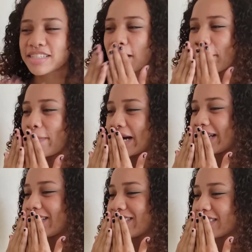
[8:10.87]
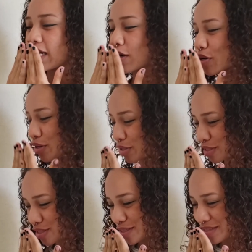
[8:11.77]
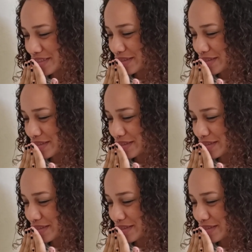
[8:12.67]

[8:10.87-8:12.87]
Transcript: Is that bad? Is that a curse?